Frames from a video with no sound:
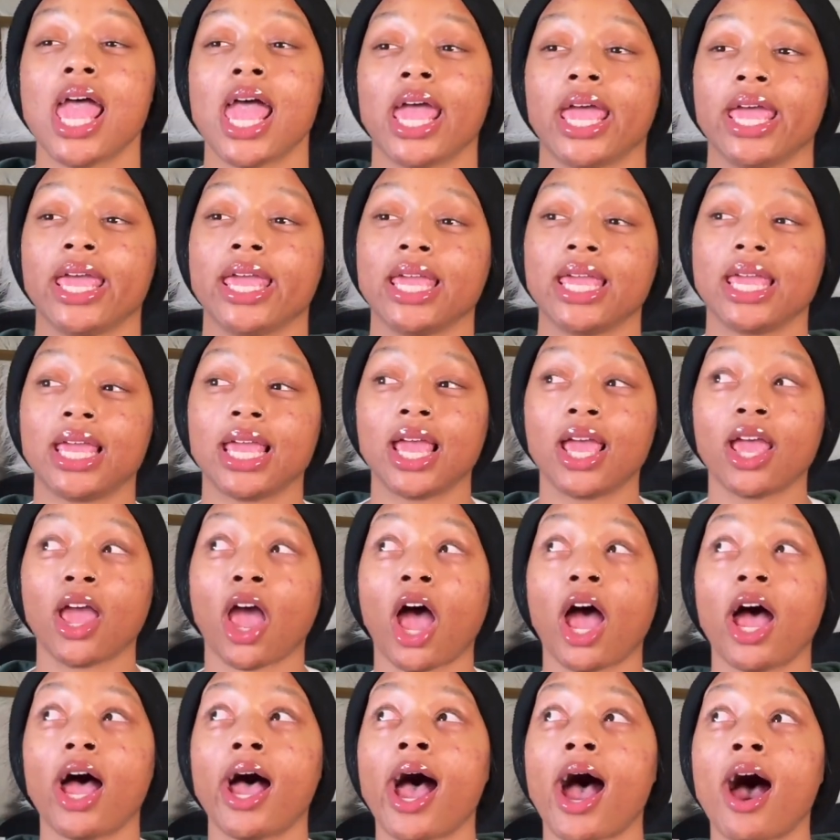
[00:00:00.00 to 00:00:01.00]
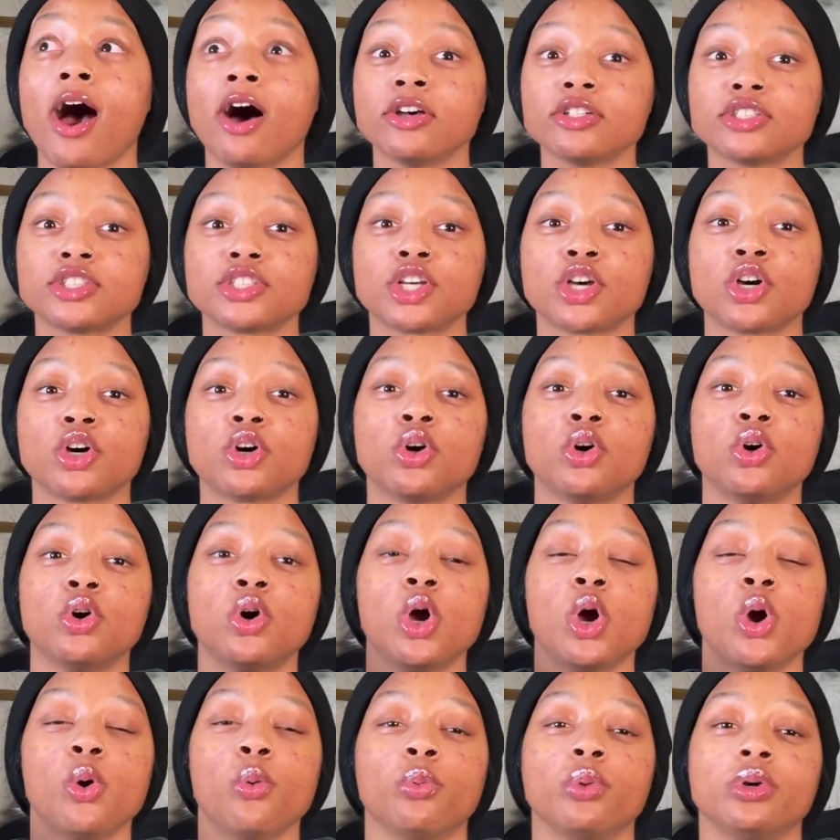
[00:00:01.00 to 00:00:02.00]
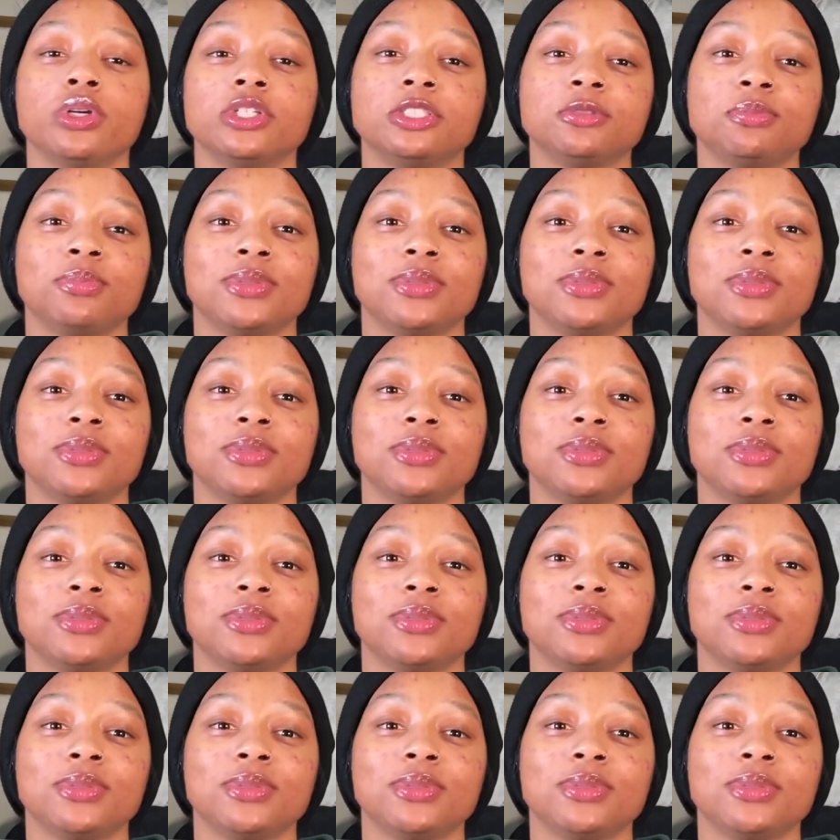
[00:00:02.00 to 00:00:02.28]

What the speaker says: And I also was